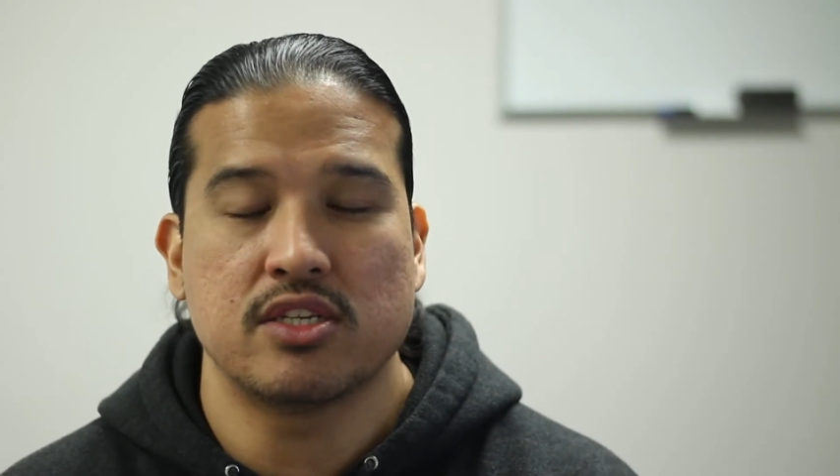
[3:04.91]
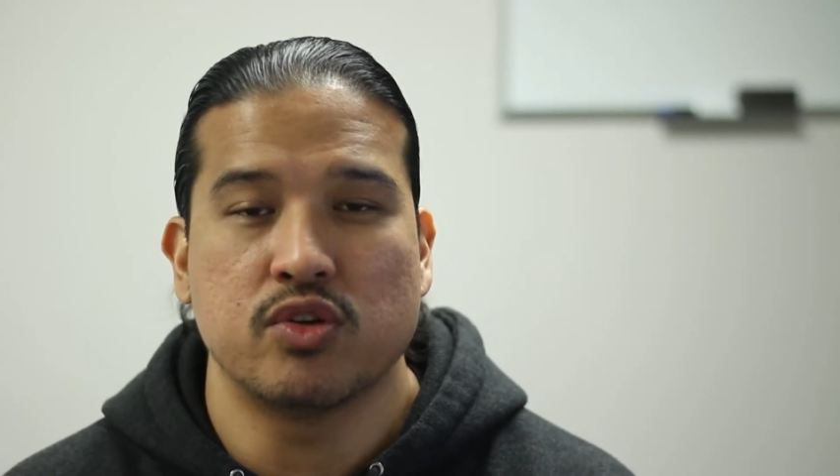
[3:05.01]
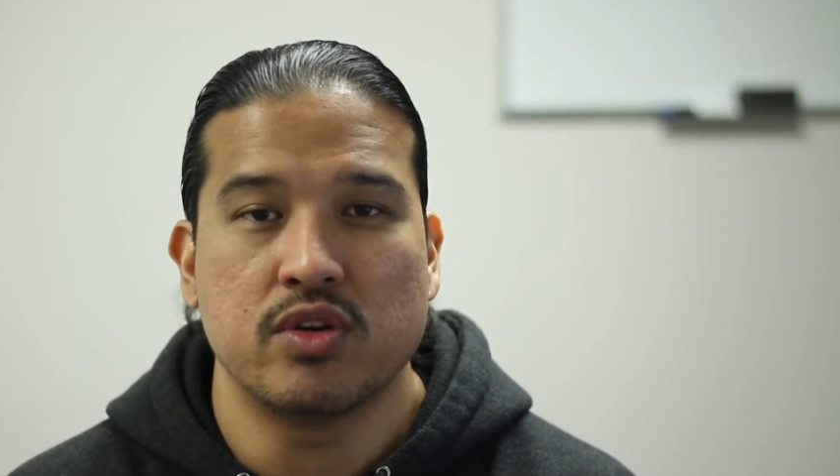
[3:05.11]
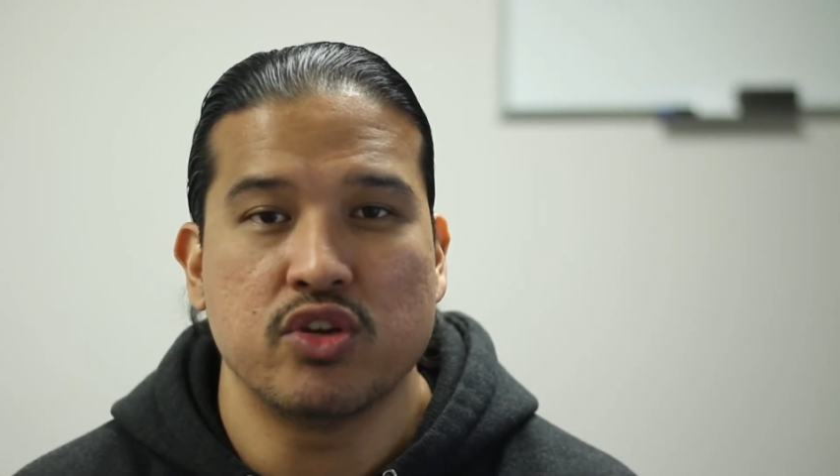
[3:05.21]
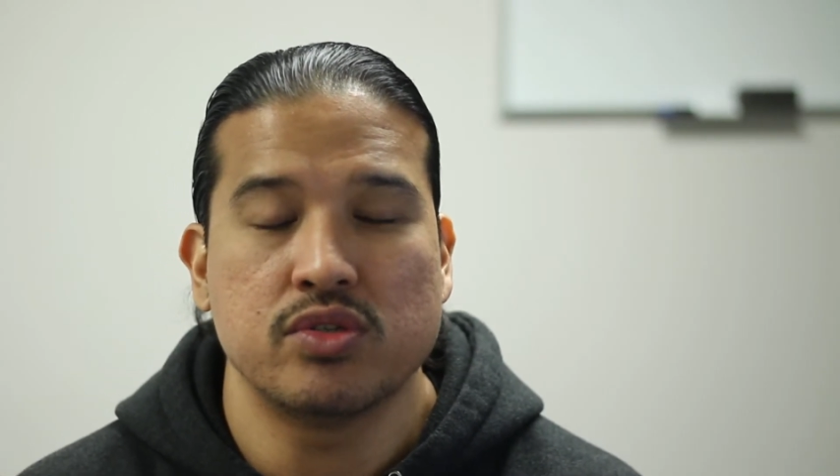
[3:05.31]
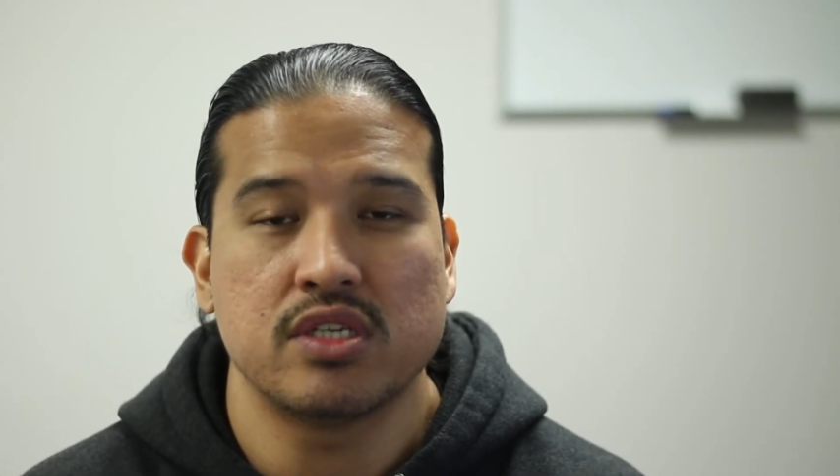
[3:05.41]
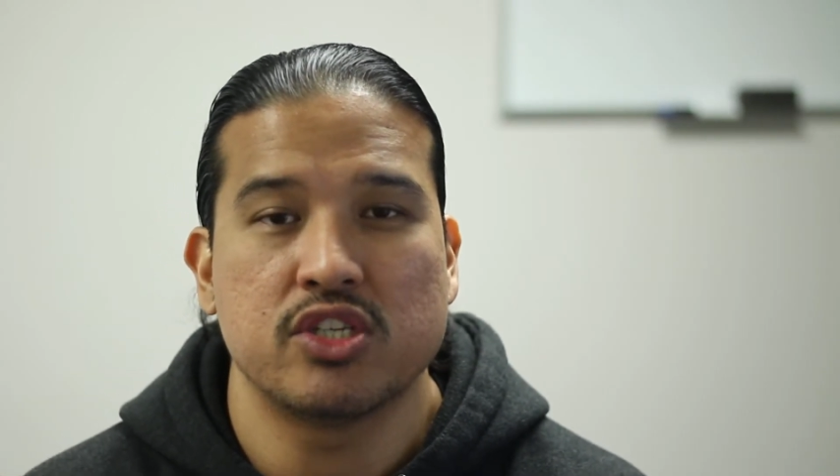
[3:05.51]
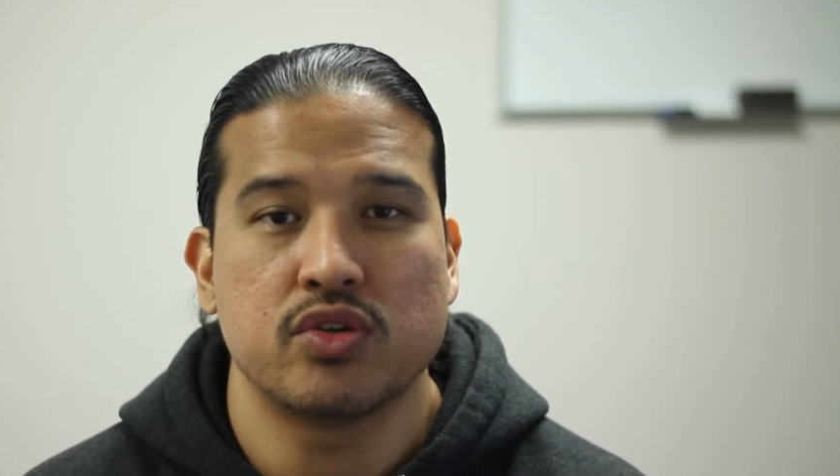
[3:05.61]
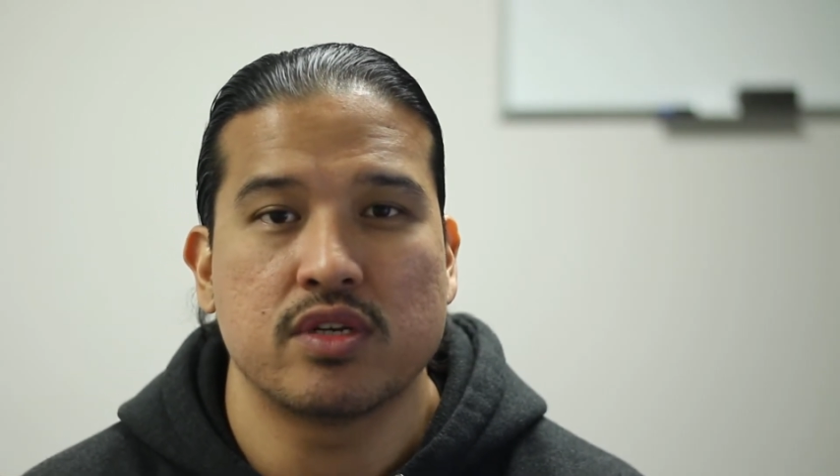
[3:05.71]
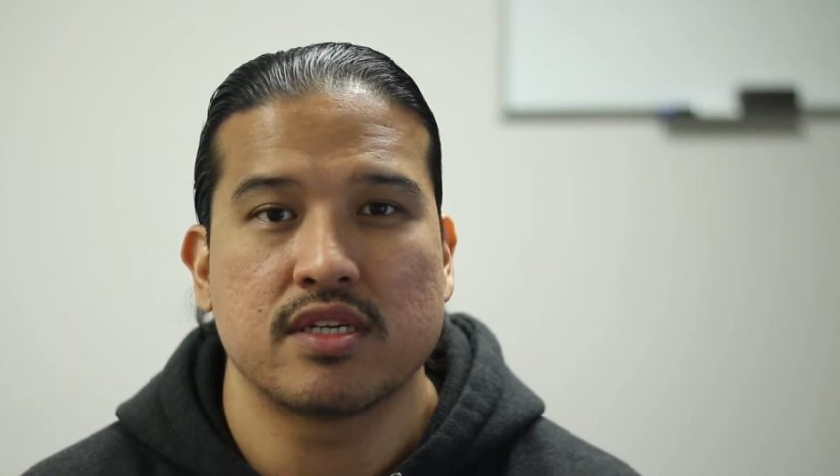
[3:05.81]
you were using
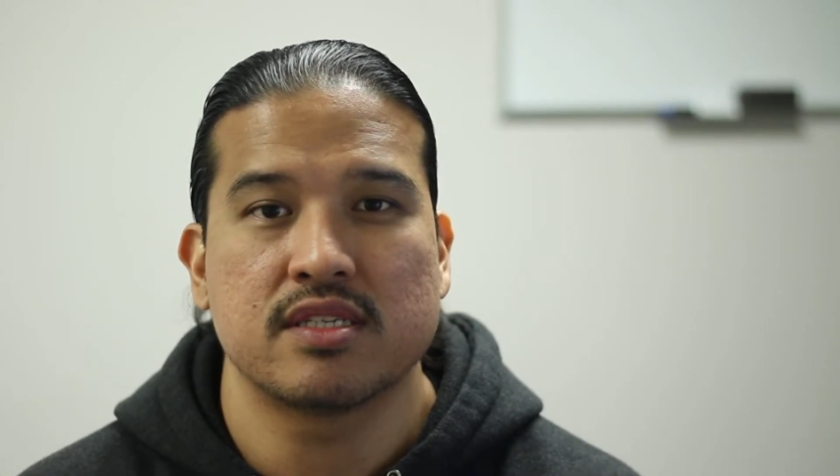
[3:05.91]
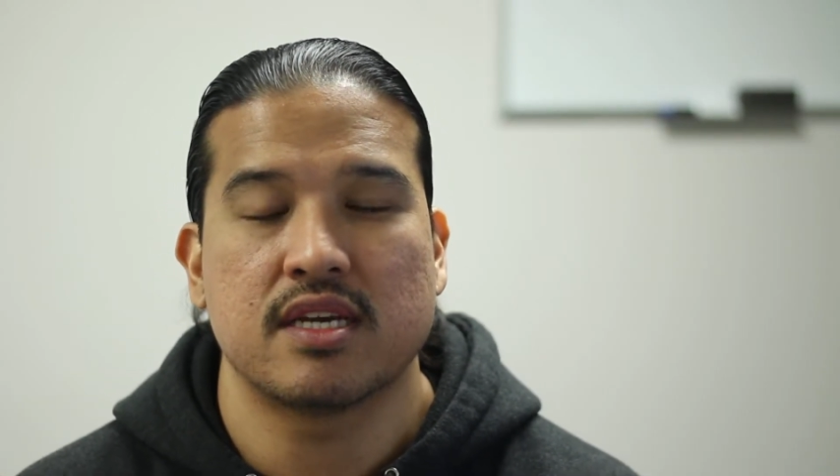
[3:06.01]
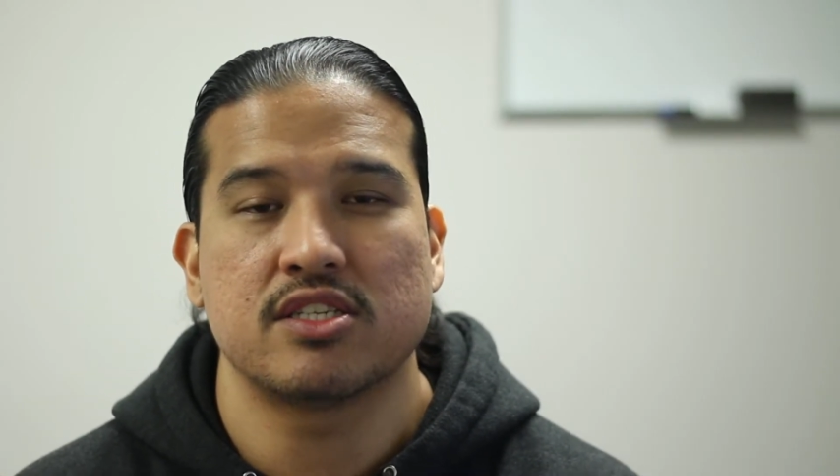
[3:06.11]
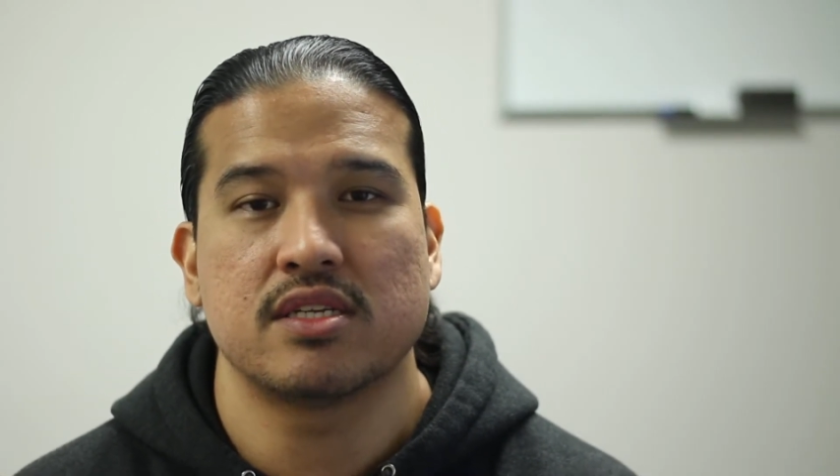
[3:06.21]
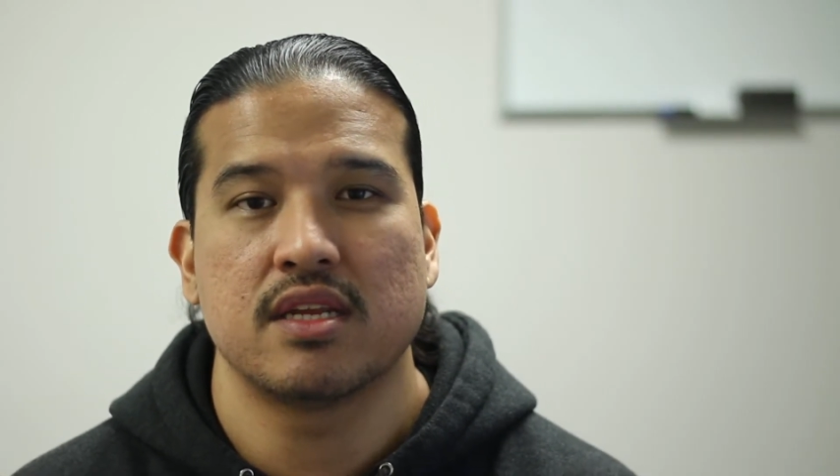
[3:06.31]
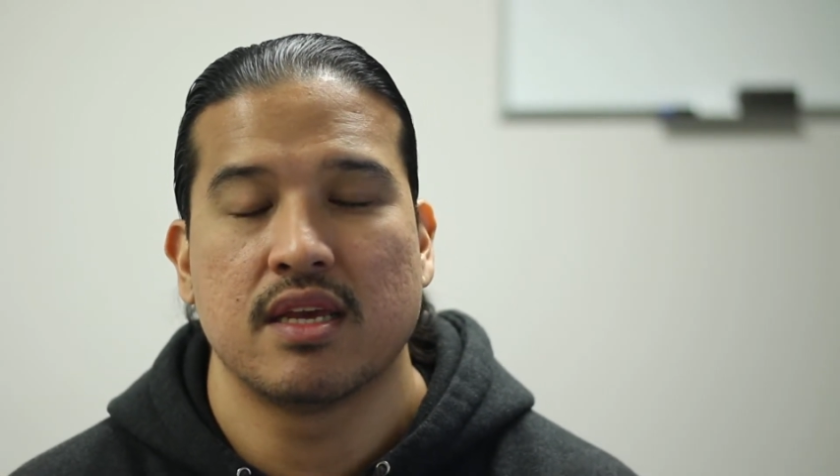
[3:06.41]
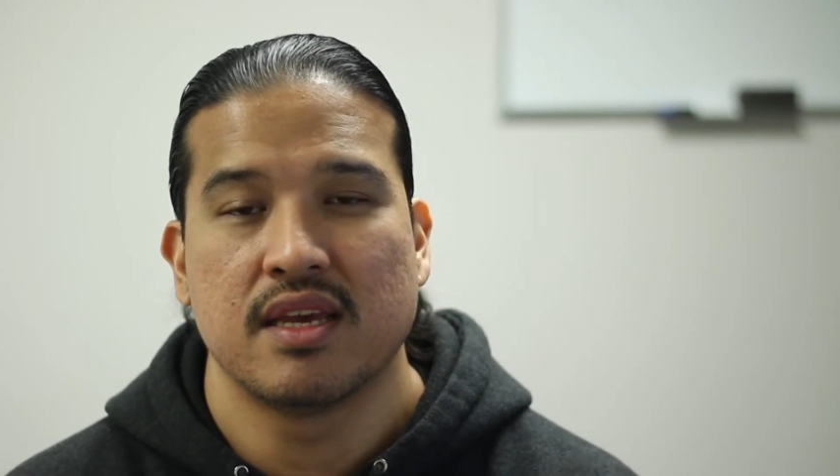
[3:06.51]
during your session.